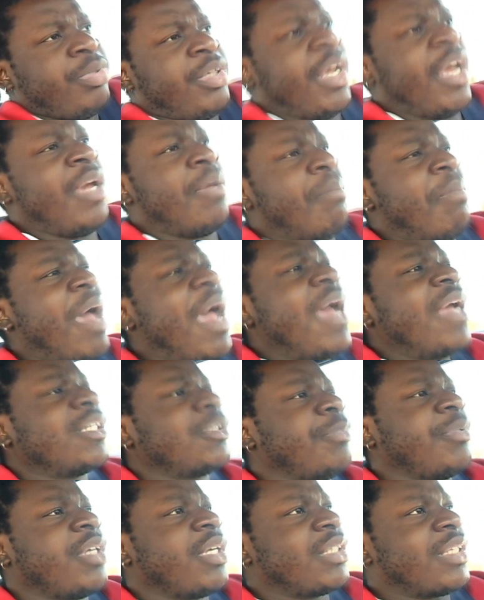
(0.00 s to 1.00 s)
to gain
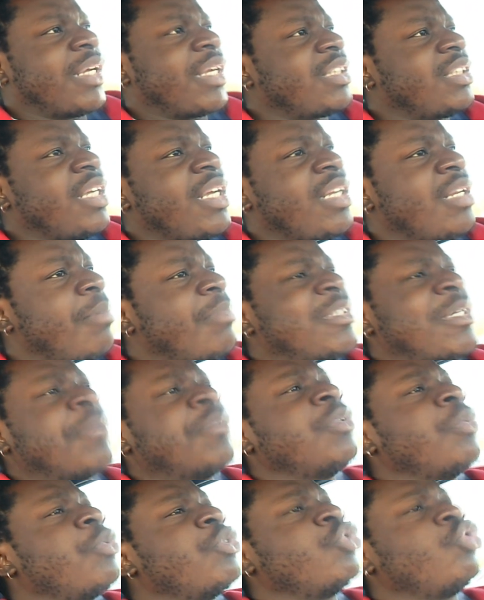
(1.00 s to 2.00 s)
mass, because, like I said, their
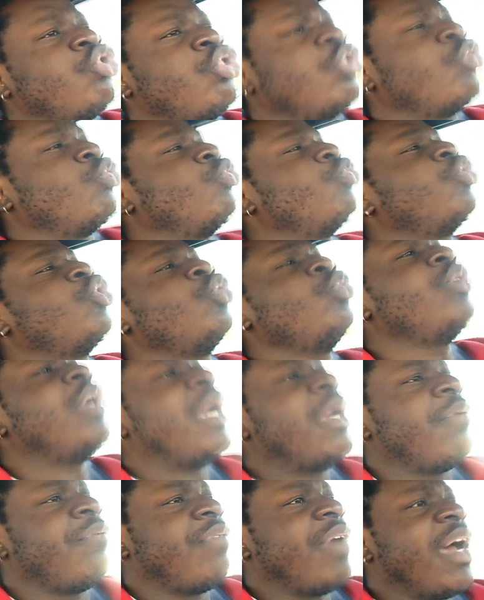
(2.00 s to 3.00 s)
metabolism was just too
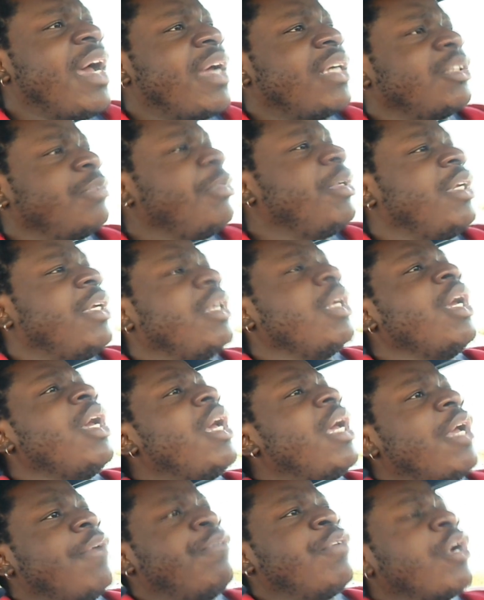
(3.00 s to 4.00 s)
damn fast. Meaning,
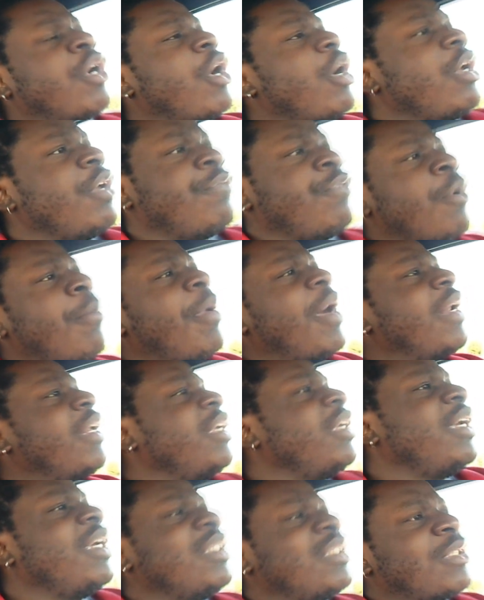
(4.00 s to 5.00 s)
if your
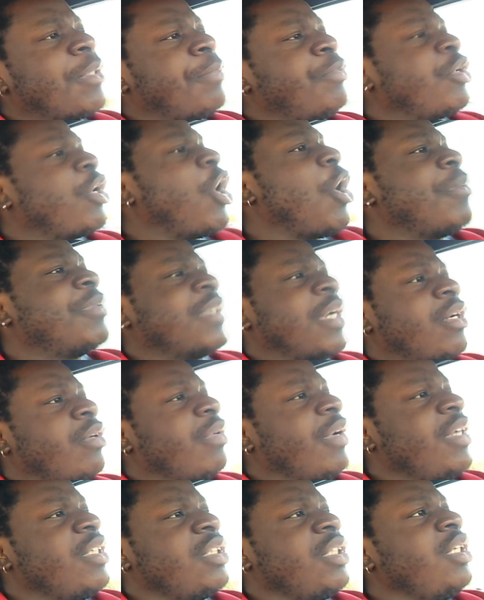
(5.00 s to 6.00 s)
body eats up your carbs
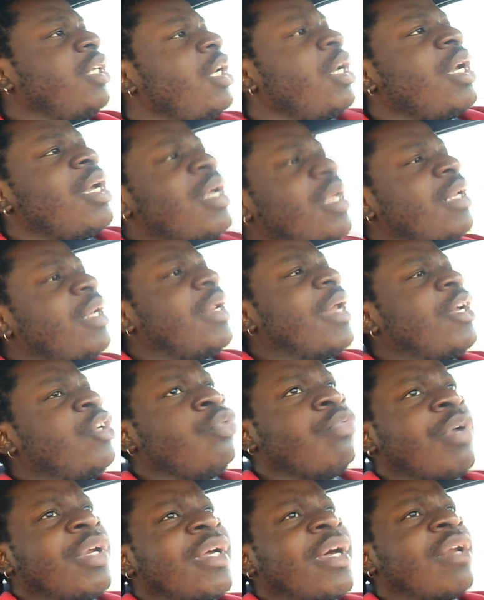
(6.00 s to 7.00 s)
like crazy, now
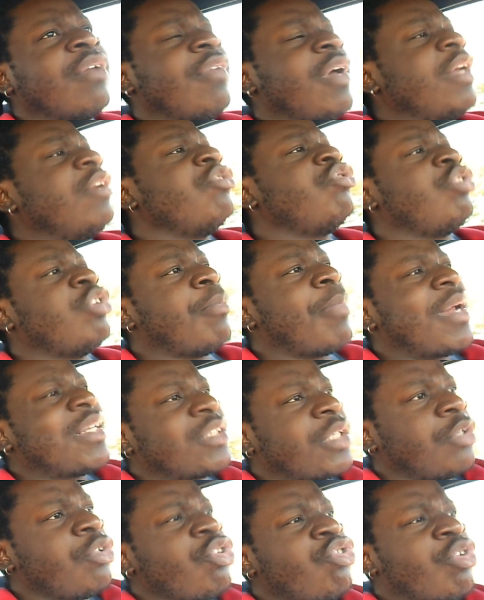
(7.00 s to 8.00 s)
you're running out of energy. Your
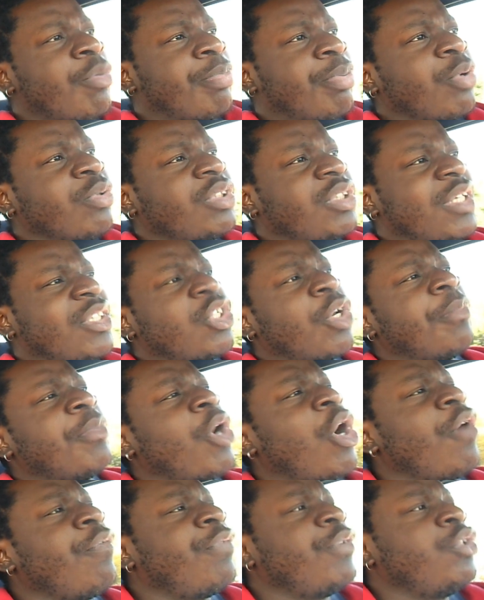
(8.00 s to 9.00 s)
body's gonna use your protein. It's
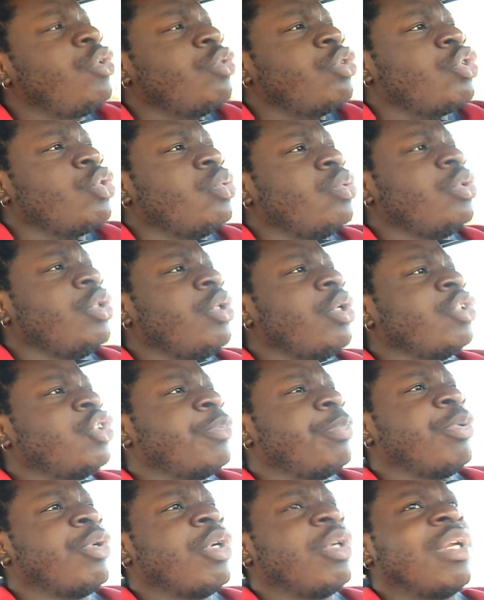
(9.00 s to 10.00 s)
gonna be hard for you to, you know,
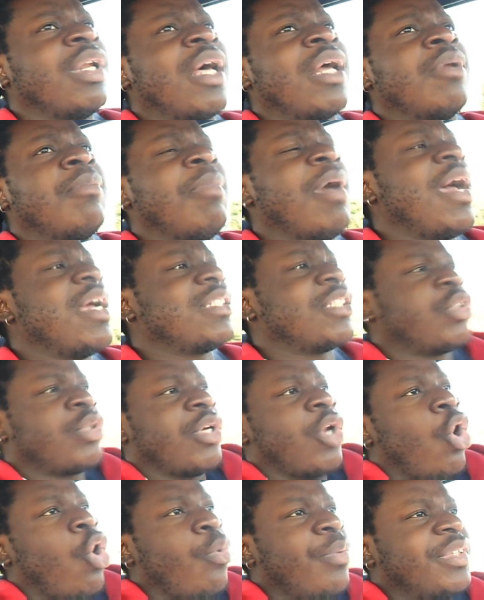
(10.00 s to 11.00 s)
to put on a lot of mass.
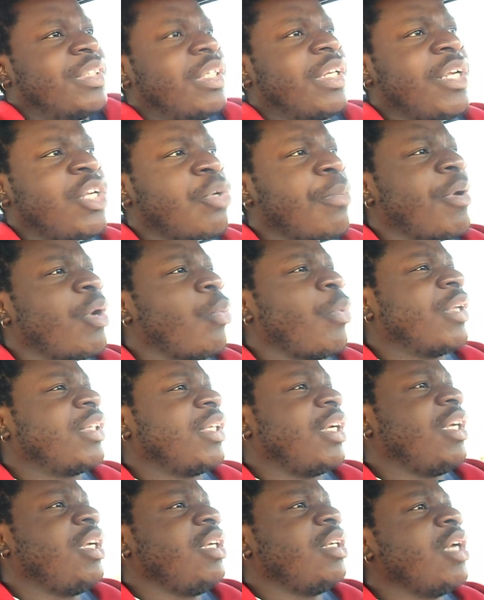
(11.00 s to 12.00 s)
That's why they're always lean, no matter
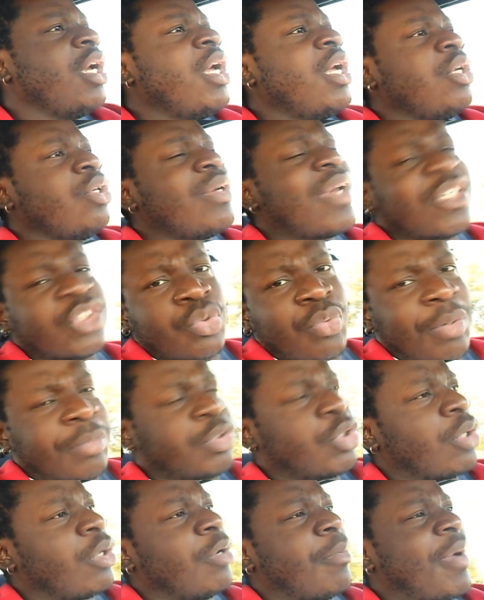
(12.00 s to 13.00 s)
what they eat. You guys know
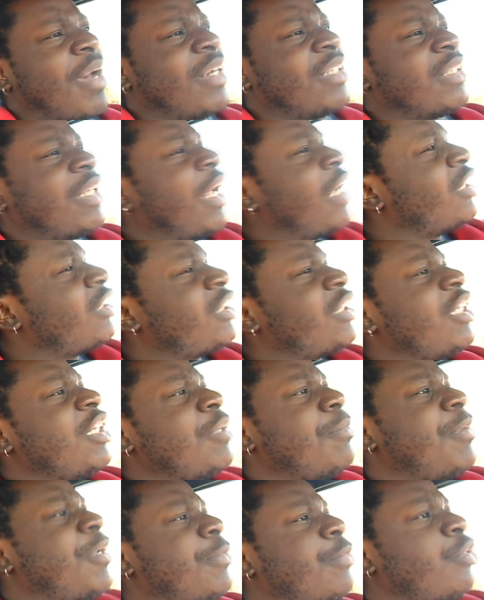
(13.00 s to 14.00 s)
what I'm talking about. There's a lot of
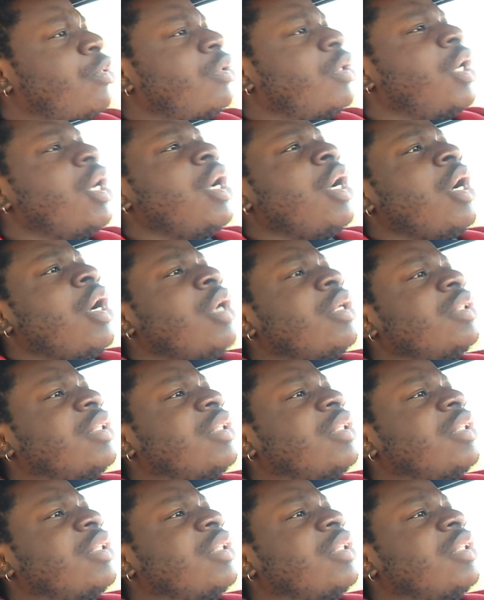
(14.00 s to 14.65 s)
skinny people